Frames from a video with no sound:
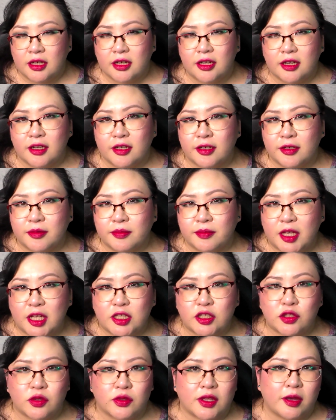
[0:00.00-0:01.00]
Um,
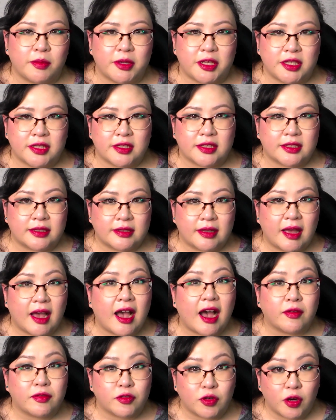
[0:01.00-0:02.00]
and so that means
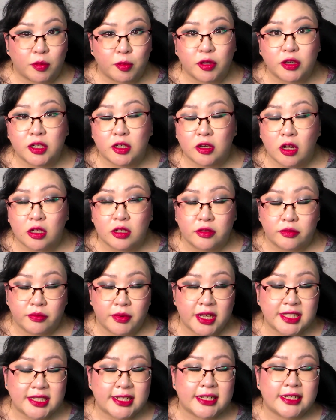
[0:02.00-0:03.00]
after I put in all the
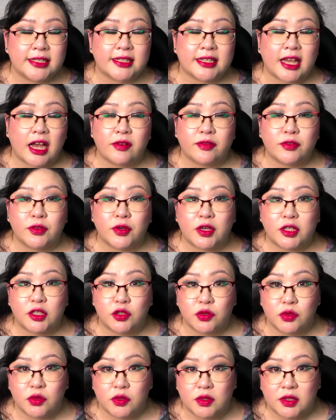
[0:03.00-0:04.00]
residents, after I
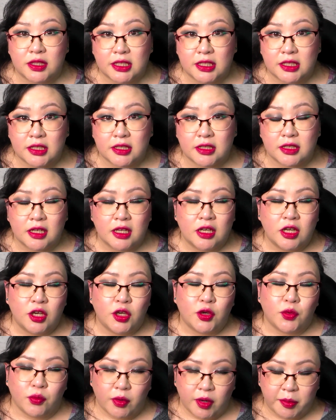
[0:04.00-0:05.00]
do the
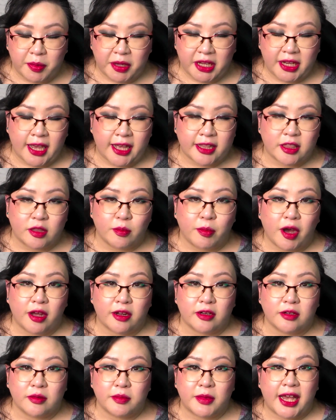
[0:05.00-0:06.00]
ribbing at the
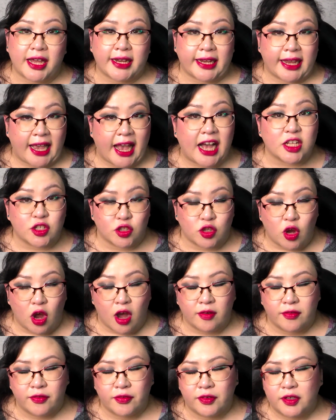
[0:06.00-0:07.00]
bottom and cast
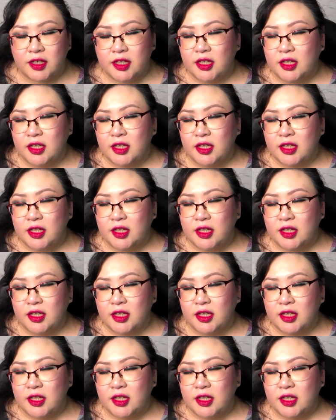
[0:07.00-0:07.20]
off.